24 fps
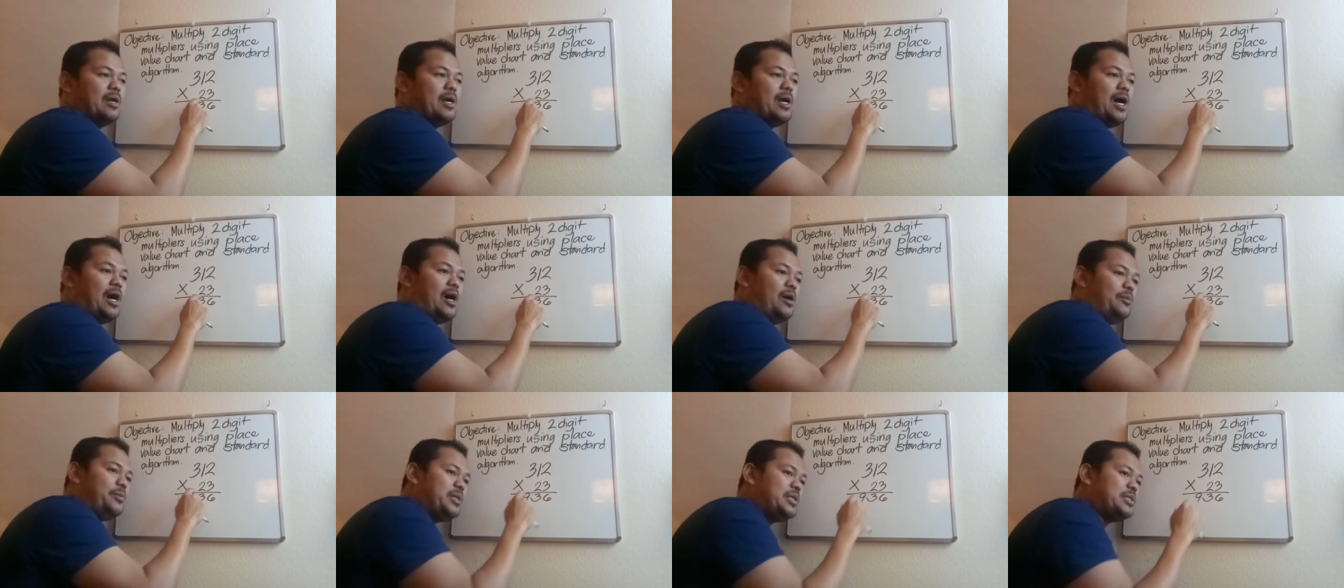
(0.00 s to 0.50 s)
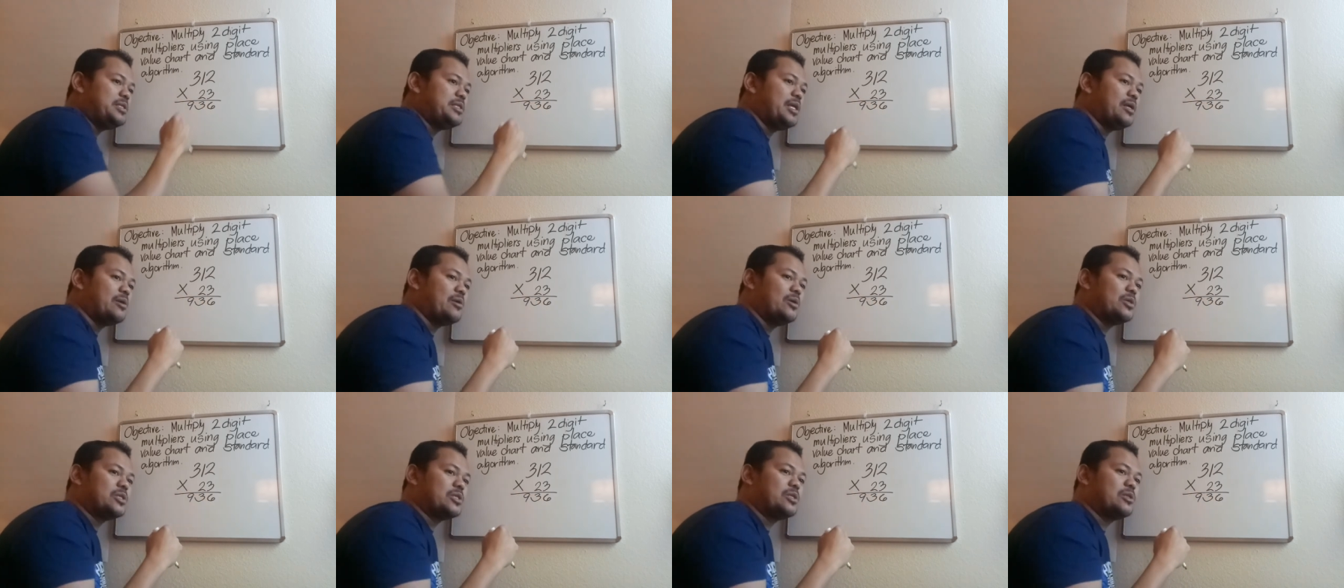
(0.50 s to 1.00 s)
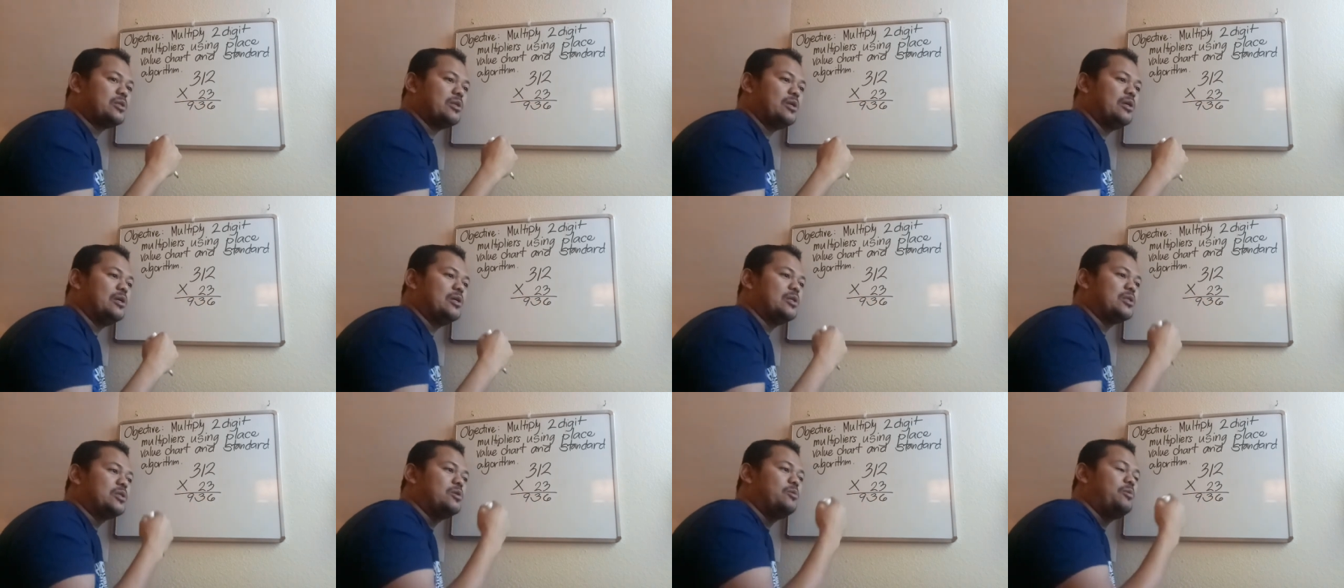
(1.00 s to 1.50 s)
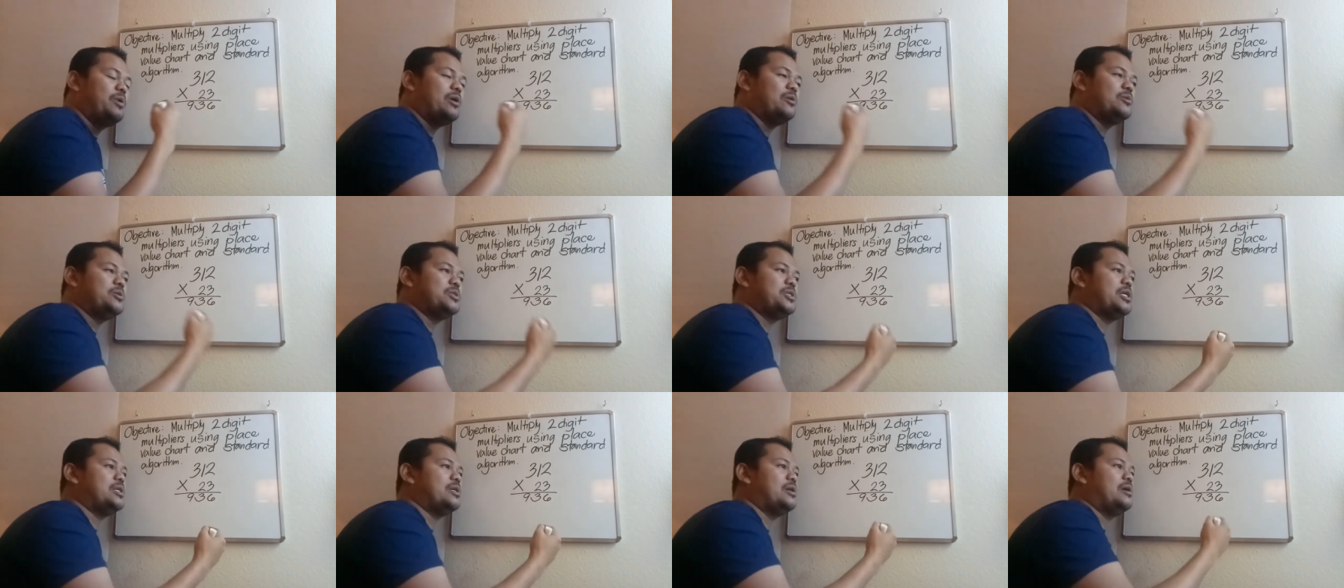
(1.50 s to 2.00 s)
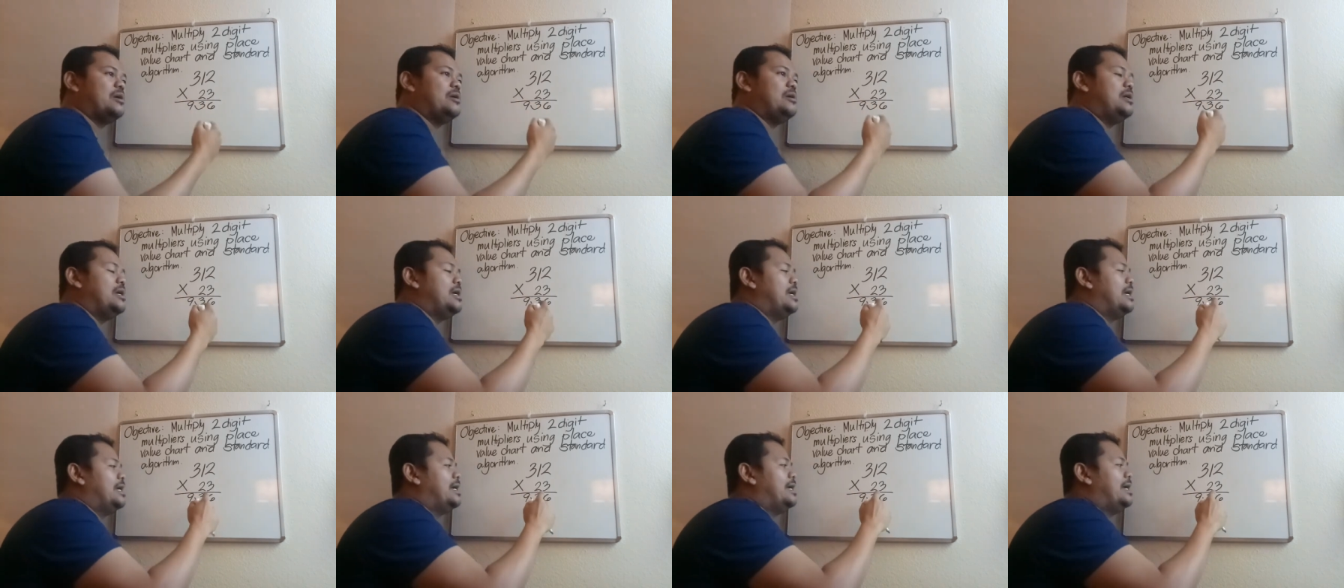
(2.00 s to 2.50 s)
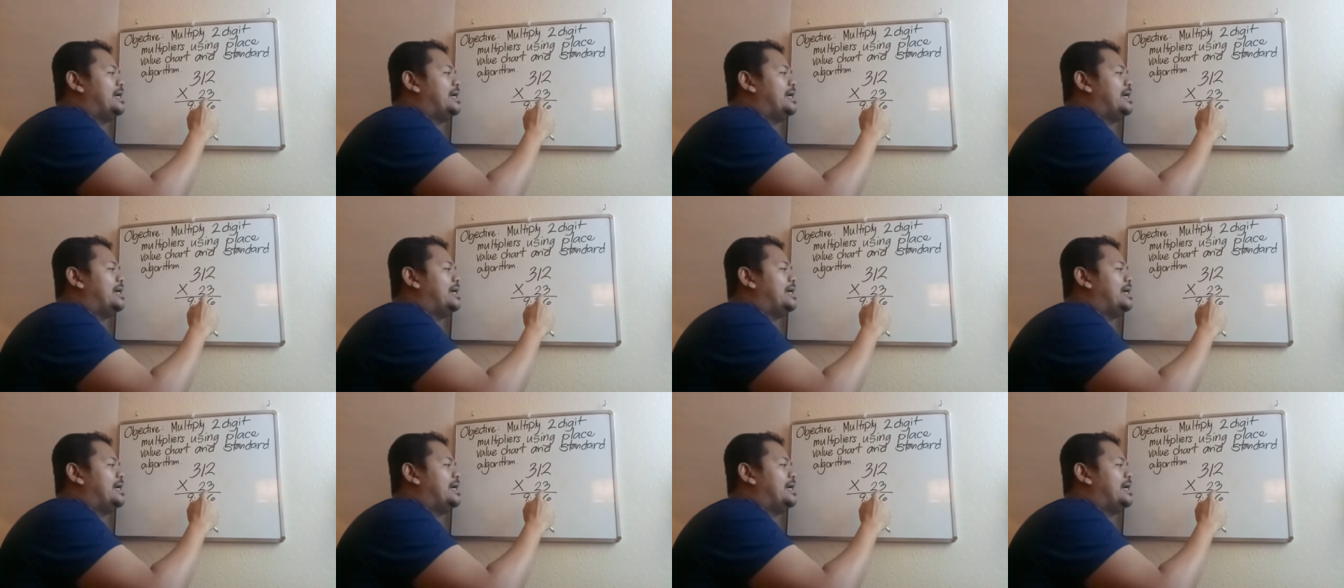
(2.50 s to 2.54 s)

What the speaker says: How many zeros do we consider